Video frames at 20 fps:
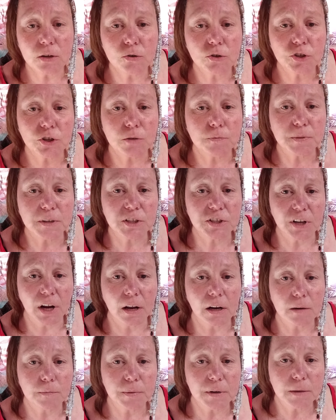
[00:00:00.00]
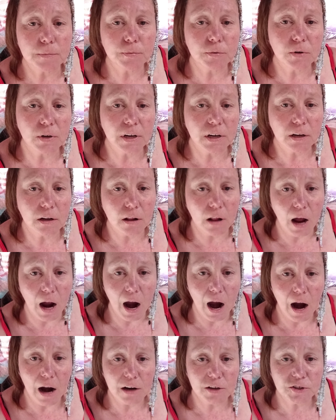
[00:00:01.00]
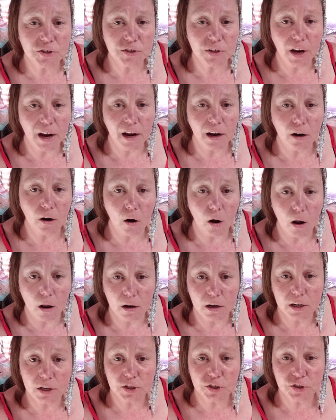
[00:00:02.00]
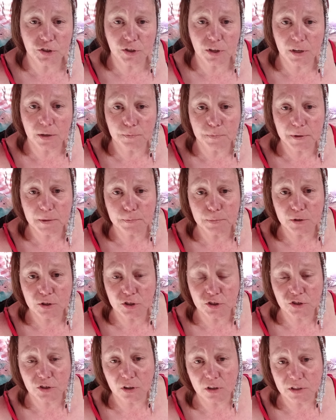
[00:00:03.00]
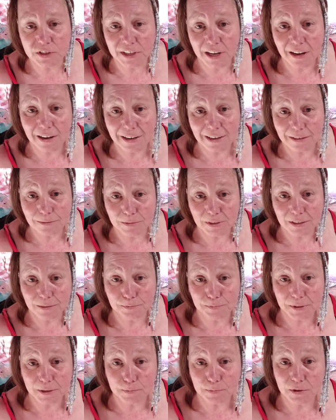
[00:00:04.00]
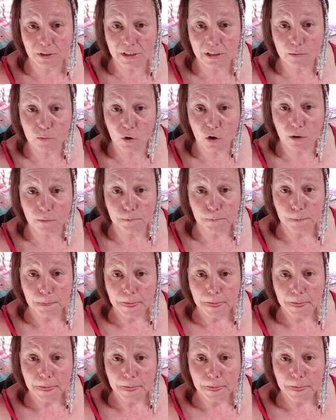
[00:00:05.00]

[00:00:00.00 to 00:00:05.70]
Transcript: you should be telling people in class at college that people just aren't telling people anymore.